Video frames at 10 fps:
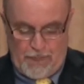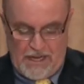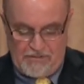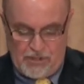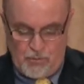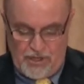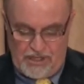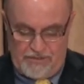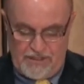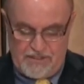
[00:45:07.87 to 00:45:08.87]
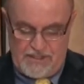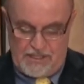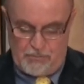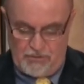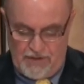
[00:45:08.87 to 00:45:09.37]
after work events
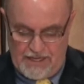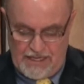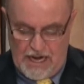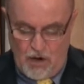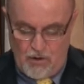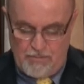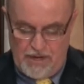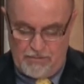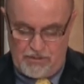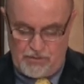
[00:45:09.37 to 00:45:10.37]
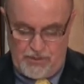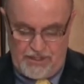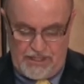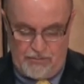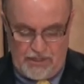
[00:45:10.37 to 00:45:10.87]
that provide our members
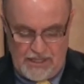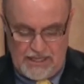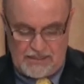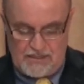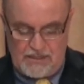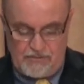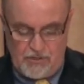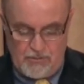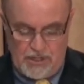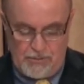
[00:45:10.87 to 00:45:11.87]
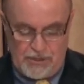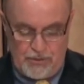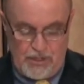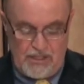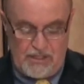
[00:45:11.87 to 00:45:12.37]
with a relaxed and informal
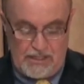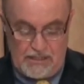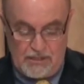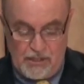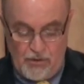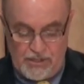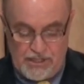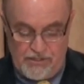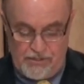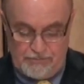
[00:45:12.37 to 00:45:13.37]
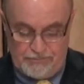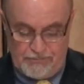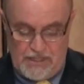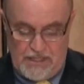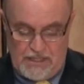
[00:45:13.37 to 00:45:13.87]
opportunity to get to know each other,
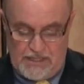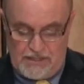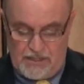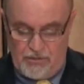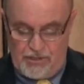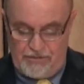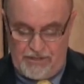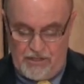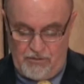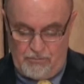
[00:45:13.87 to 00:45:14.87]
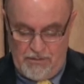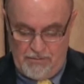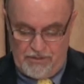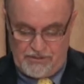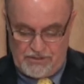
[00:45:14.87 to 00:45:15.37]
get to know their fellow
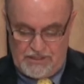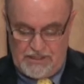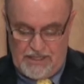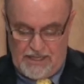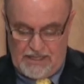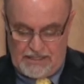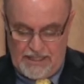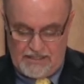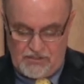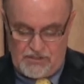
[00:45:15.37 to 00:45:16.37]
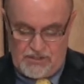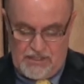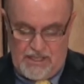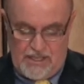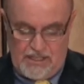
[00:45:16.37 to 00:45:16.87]
members and guests.
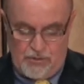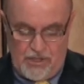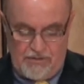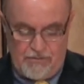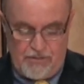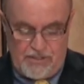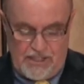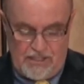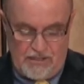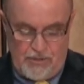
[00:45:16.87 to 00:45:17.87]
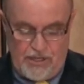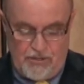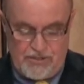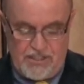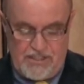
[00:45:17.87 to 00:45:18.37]
In 2014, we
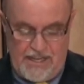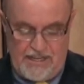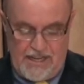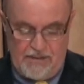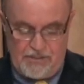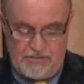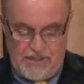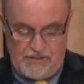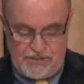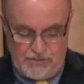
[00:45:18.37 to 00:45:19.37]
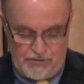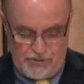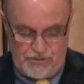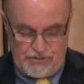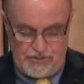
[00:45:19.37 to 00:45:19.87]
hosted 10 after five
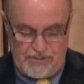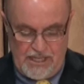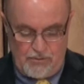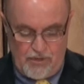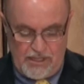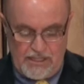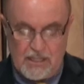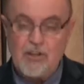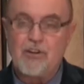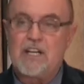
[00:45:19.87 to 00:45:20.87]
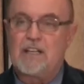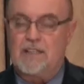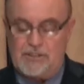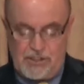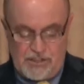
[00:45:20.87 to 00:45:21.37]
socials. Networking and learning
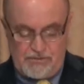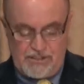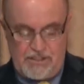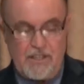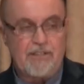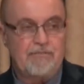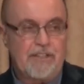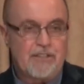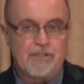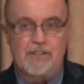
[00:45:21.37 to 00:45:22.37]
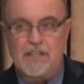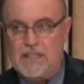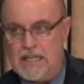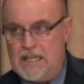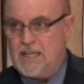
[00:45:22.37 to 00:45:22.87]
luncheons was another feature that
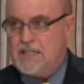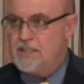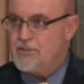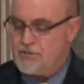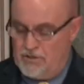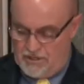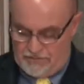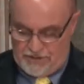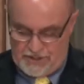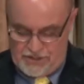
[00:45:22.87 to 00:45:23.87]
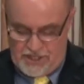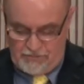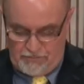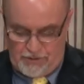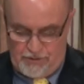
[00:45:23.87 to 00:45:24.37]
is strong for the
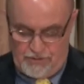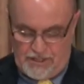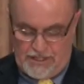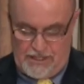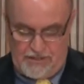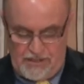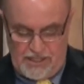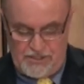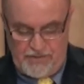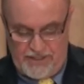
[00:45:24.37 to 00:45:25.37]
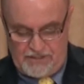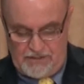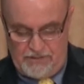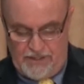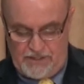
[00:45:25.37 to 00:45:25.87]
Chamber
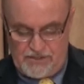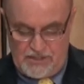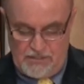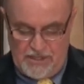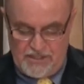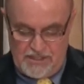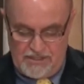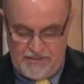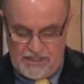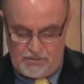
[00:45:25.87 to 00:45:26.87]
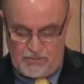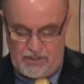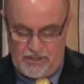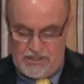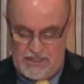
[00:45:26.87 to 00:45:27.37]
events. A monthly event
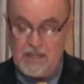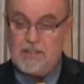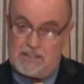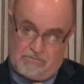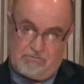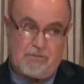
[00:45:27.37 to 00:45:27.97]
where it's